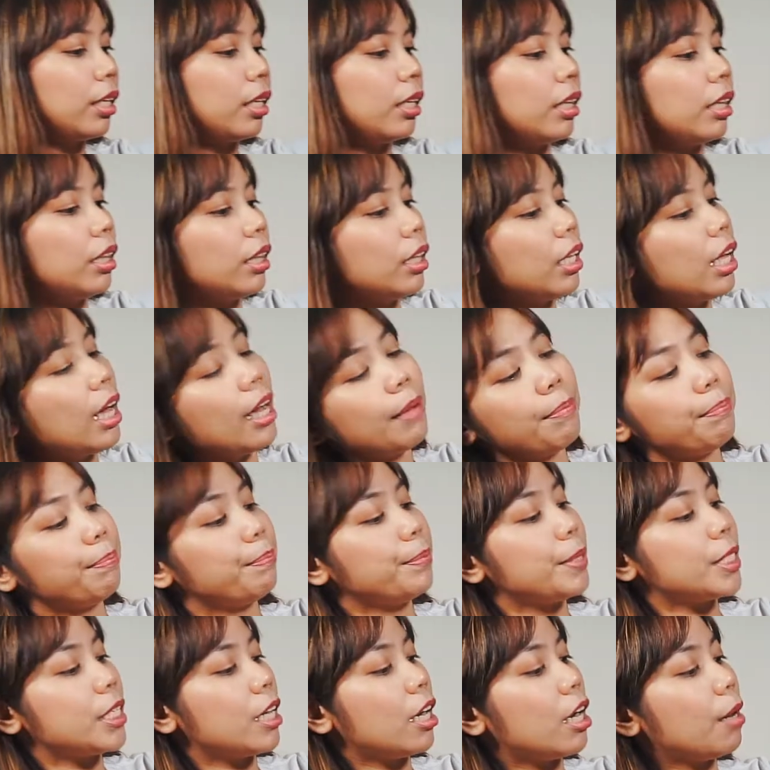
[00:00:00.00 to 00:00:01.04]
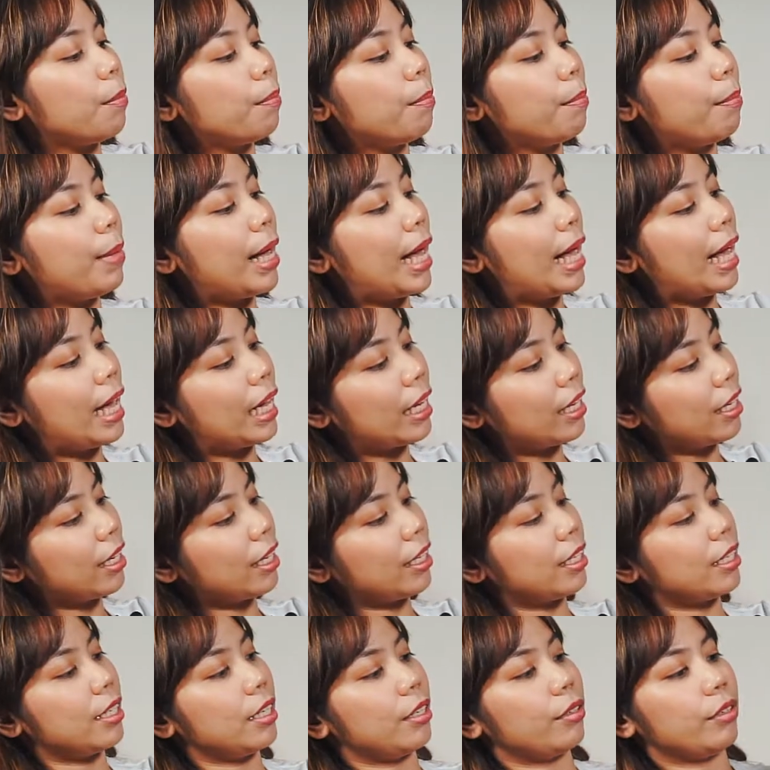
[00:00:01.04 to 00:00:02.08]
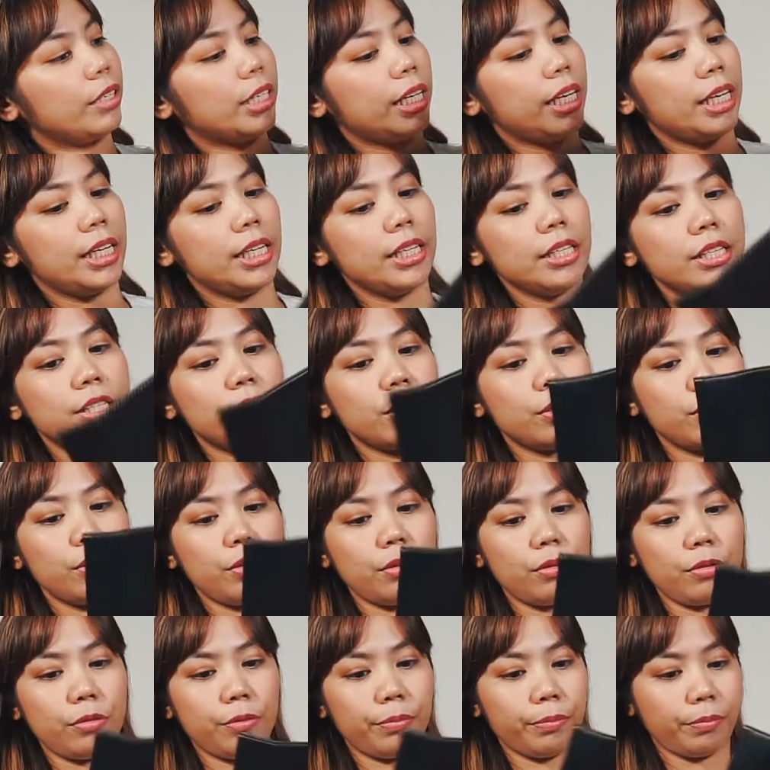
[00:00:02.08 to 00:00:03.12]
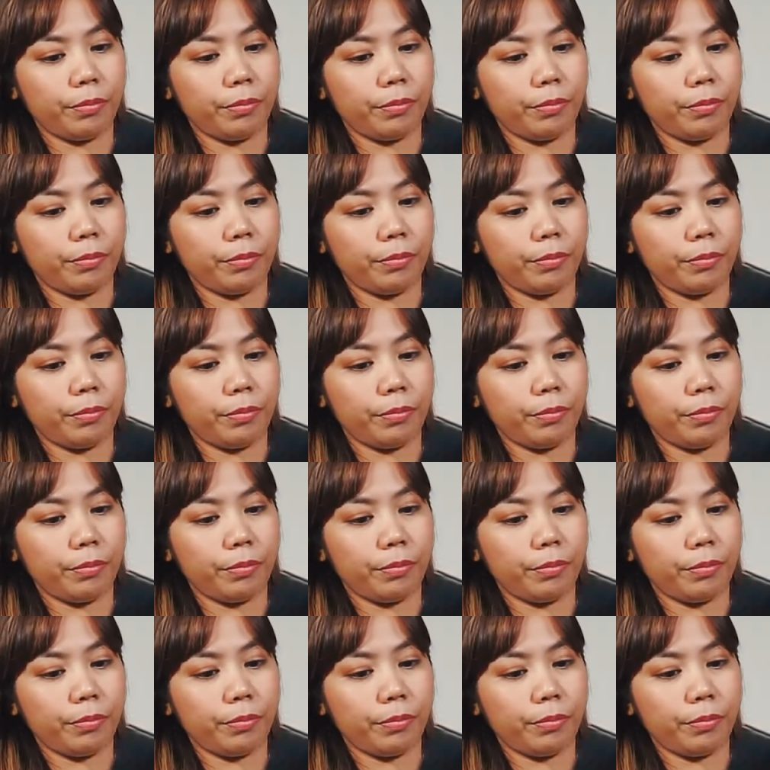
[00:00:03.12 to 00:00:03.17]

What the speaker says: laptop bag. Okay, so